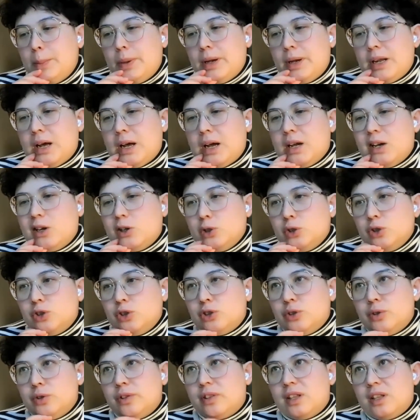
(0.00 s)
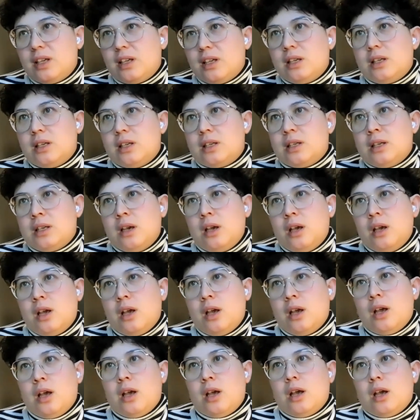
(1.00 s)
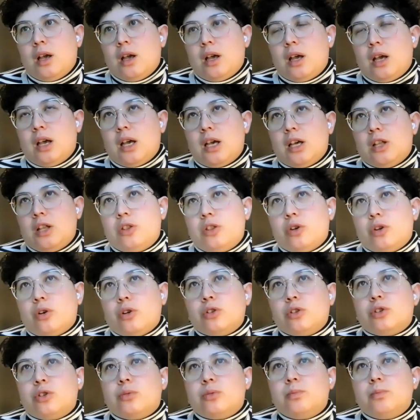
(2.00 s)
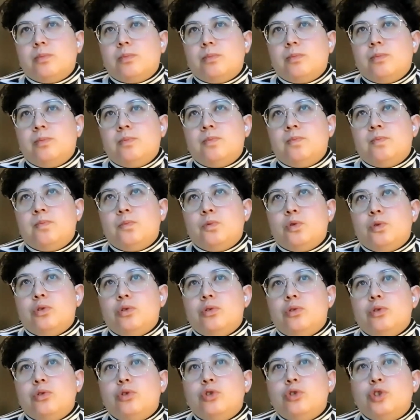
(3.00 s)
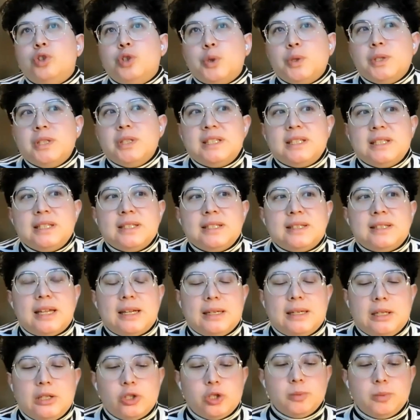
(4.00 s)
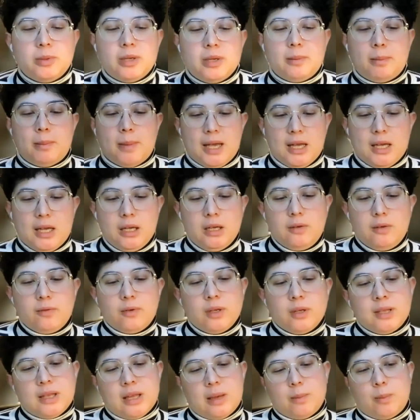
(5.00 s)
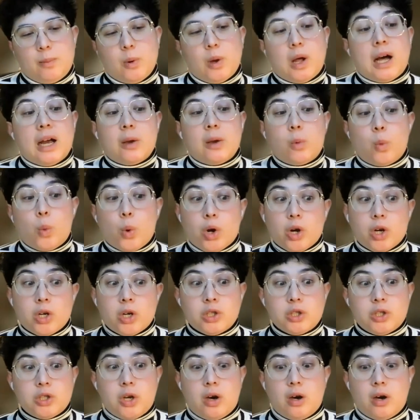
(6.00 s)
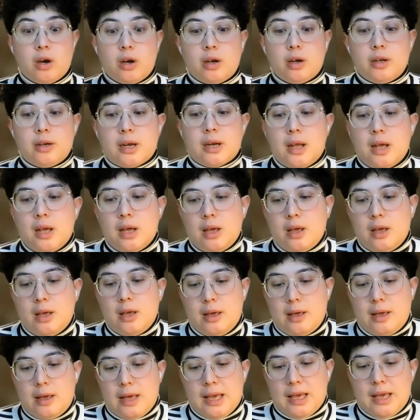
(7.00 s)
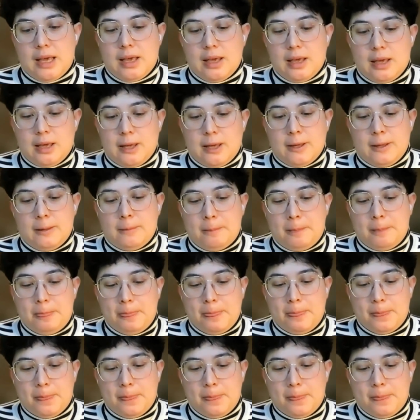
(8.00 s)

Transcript: But I also think there are certain choices that need to be made. For example, I worked on a